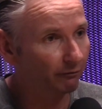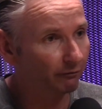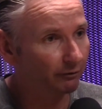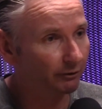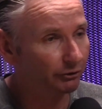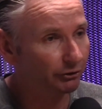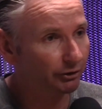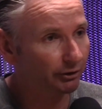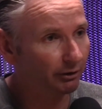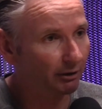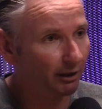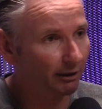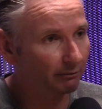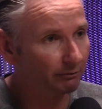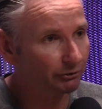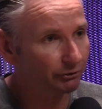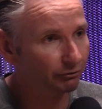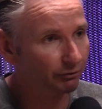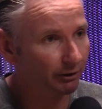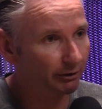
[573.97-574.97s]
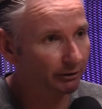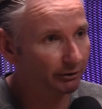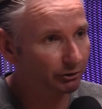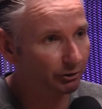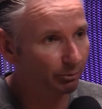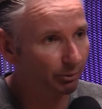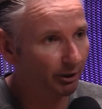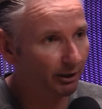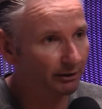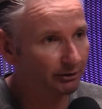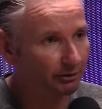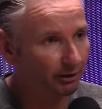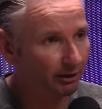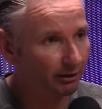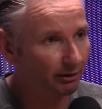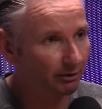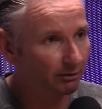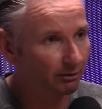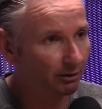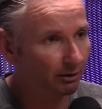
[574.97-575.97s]
for sure. I was very surprised. I
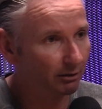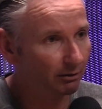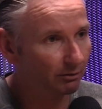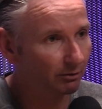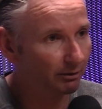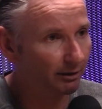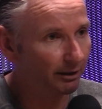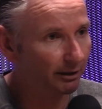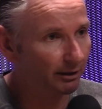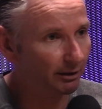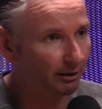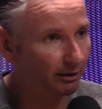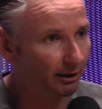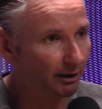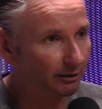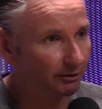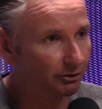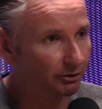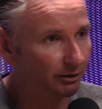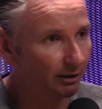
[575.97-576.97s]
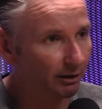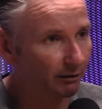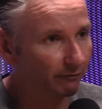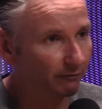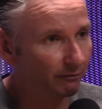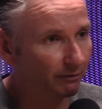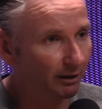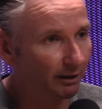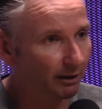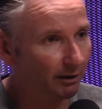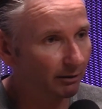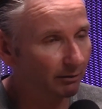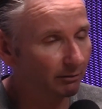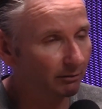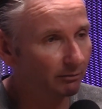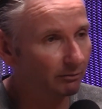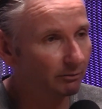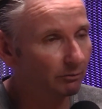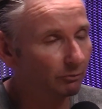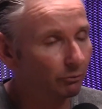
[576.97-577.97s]
didn't know any of that stuff. And
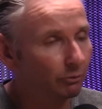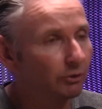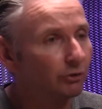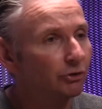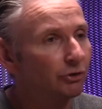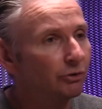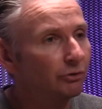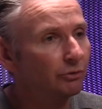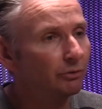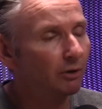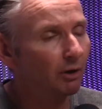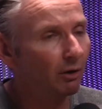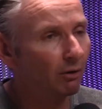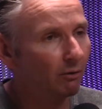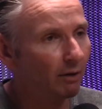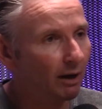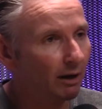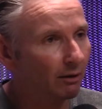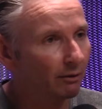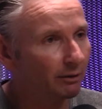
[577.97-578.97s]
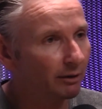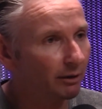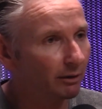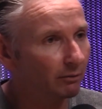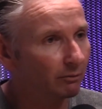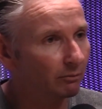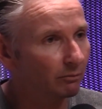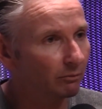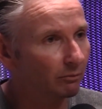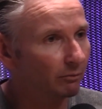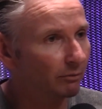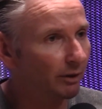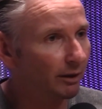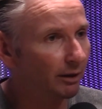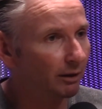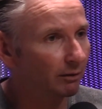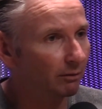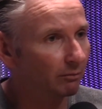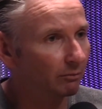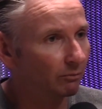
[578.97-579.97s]
would you go out
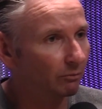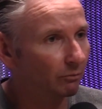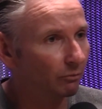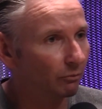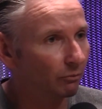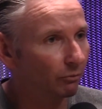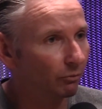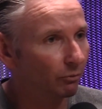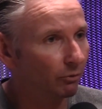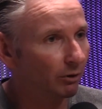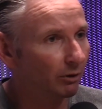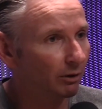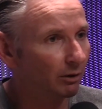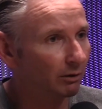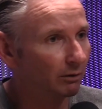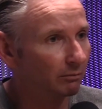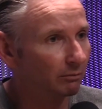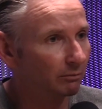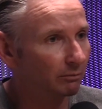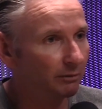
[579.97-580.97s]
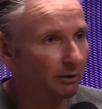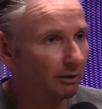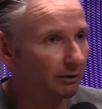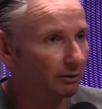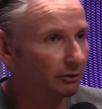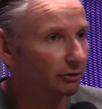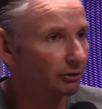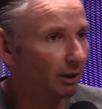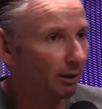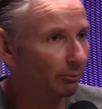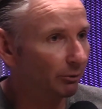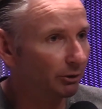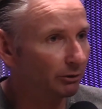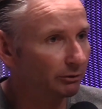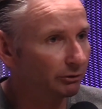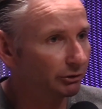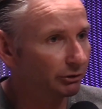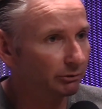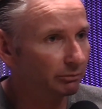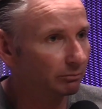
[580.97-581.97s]
and work in the
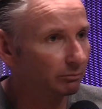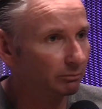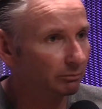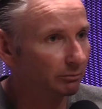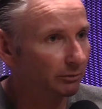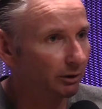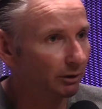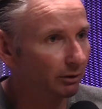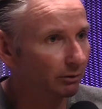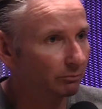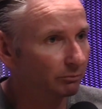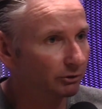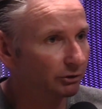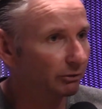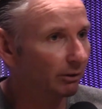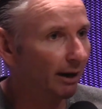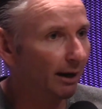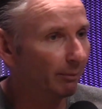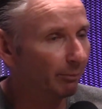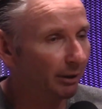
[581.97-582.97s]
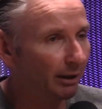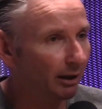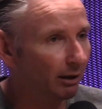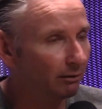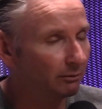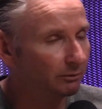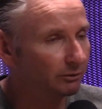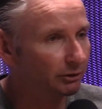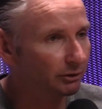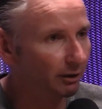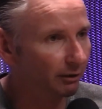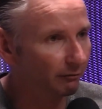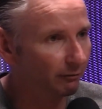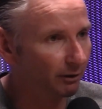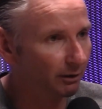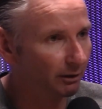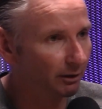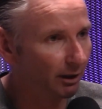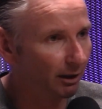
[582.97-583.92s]
summers, you know, scrapping out and stuff like